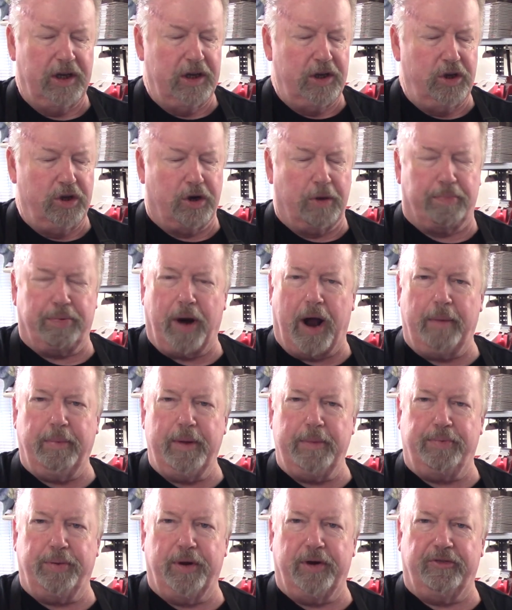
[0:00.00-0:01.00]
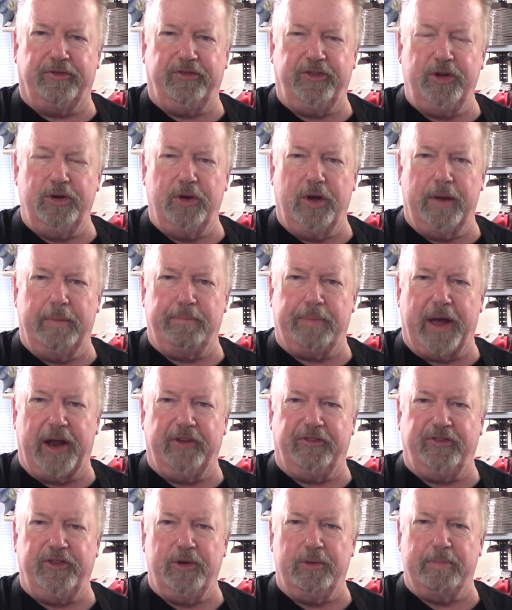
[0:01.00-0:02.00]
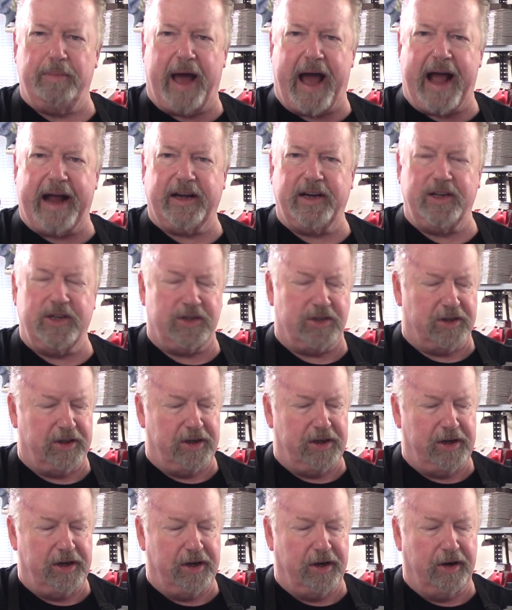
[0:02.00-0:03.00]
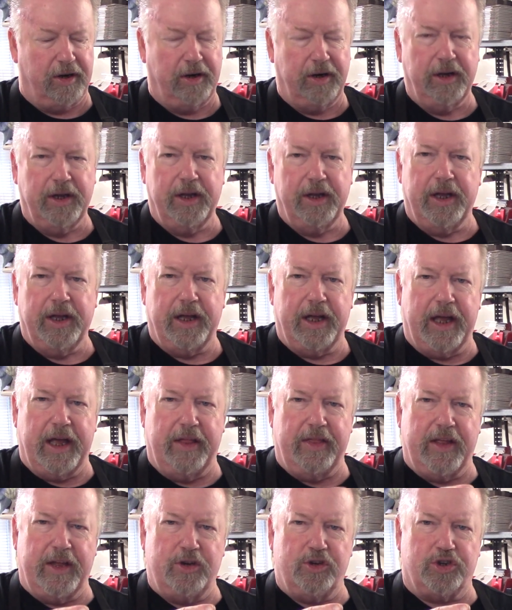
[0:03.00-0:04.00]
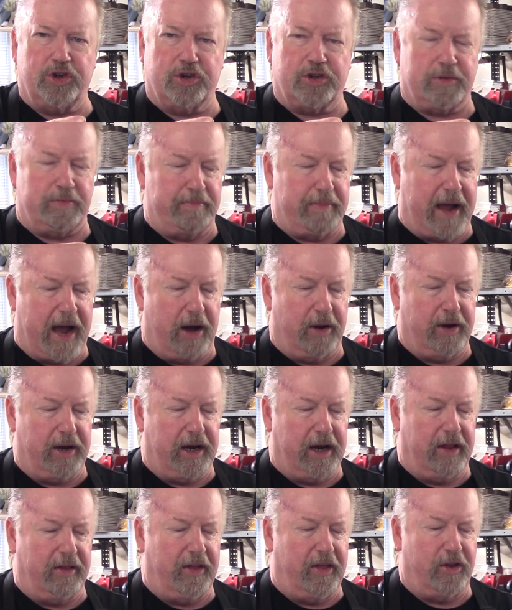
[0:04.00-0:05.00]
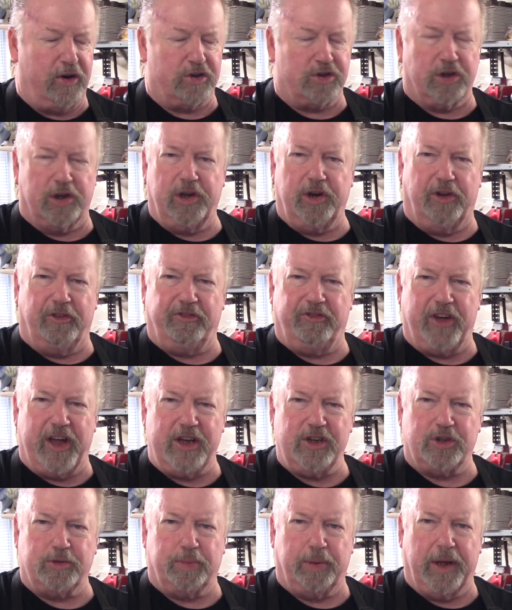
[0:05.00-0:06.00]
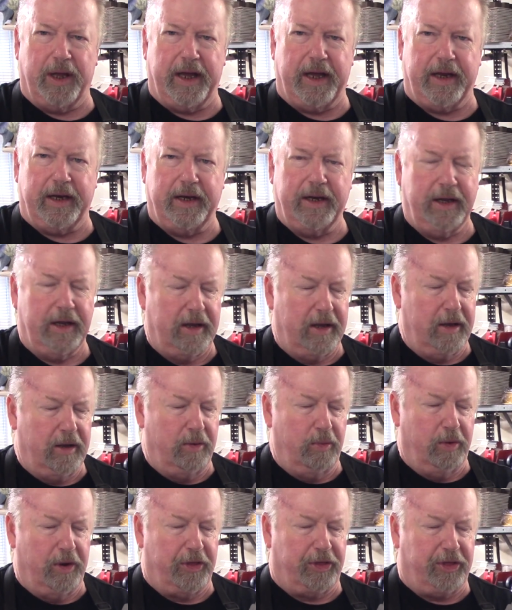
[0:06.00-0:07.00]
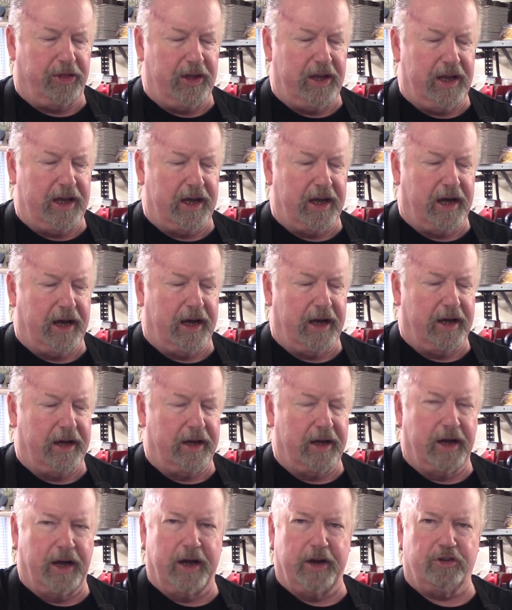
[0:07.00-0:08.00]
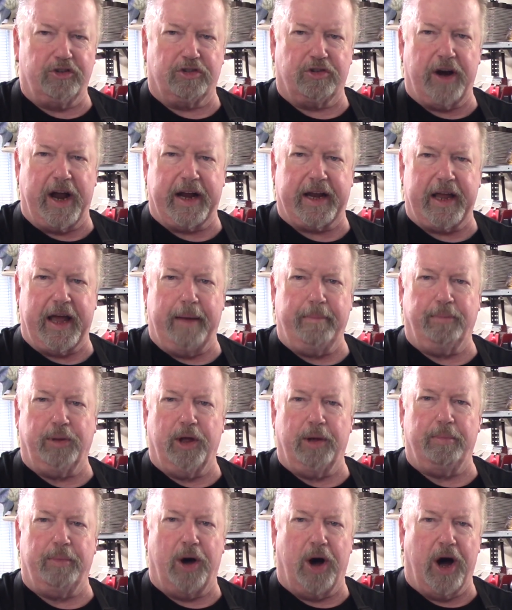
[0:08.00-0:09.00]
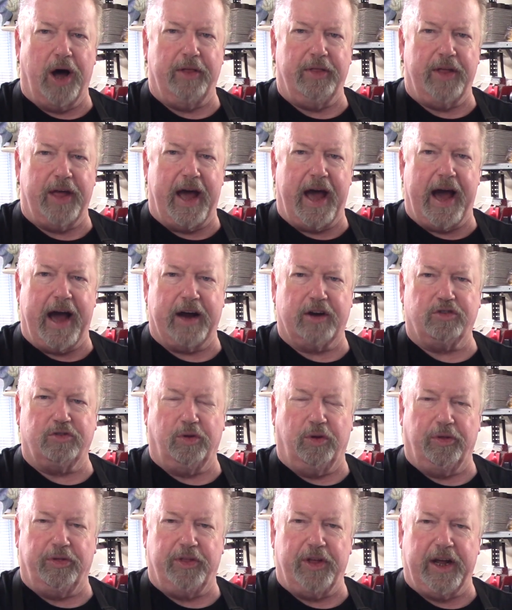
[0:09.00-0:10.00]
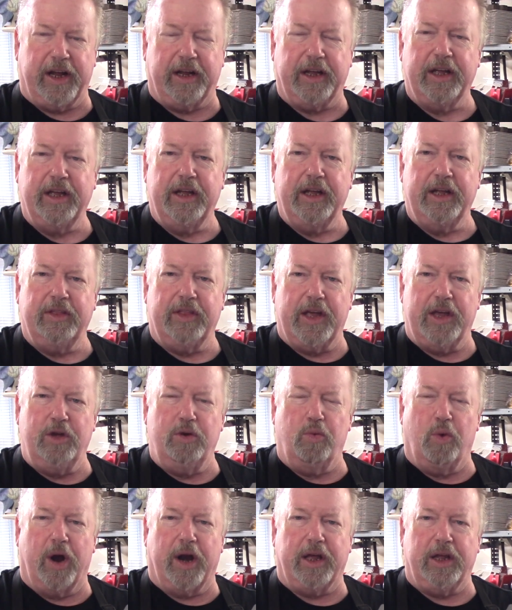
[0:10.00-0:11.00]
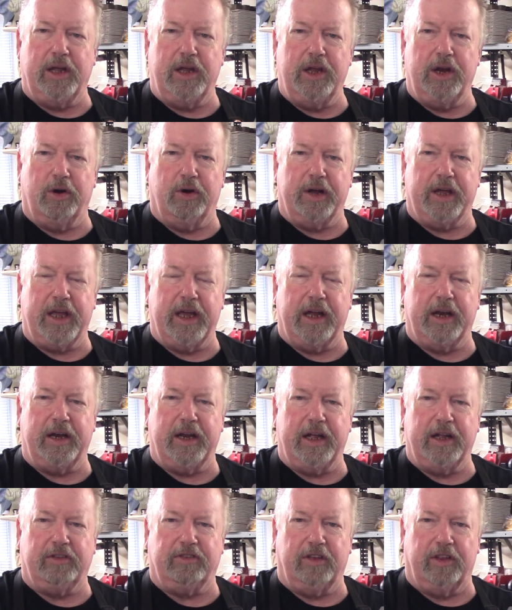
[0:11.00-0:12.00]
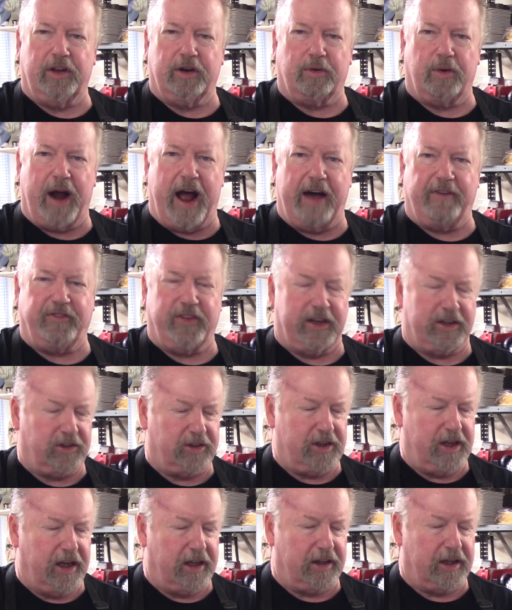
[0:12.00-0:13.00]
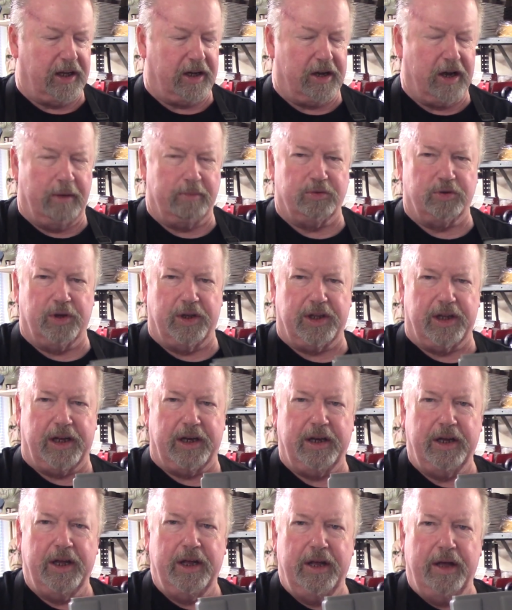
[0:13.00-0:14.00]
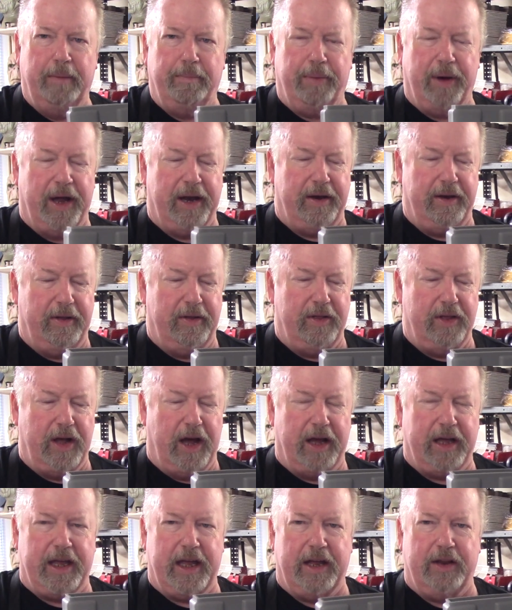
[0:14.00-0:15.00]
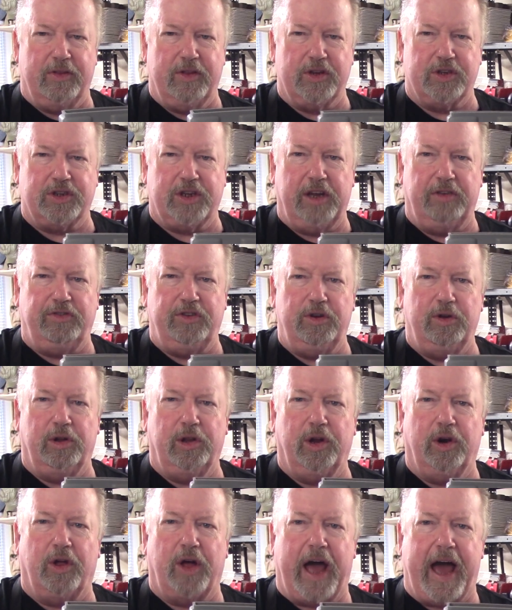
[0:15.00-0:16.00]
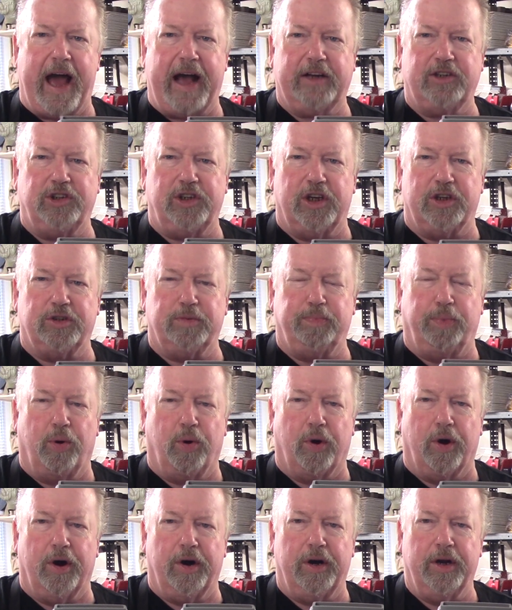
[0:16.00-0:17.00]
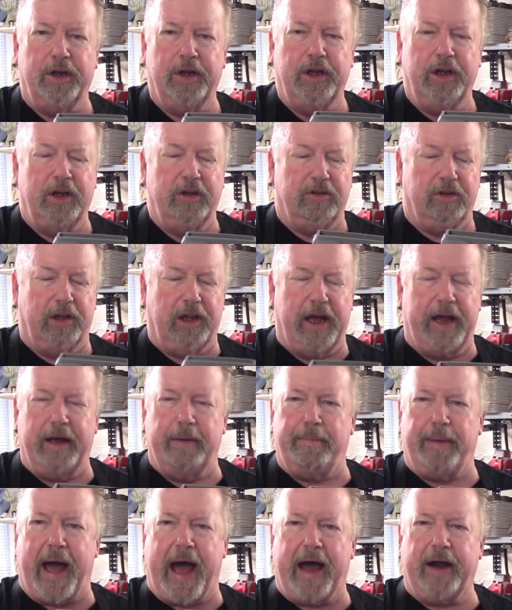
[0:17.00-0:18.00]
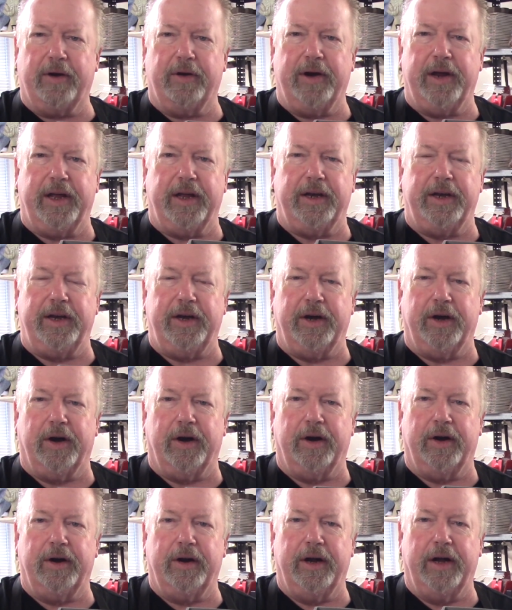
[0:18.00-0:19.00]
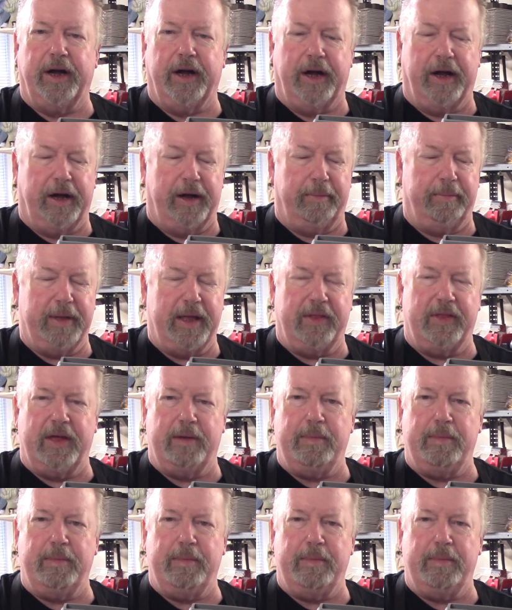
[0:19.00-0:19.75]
You could probably embed a few magnets in here and then just mount it. And then there's a little faceplate with the Trek emblem on the actual thing that you want to, again, it's in the graphics kit that comes with it. But again, this gives you a little access port to lay a battery in here, and then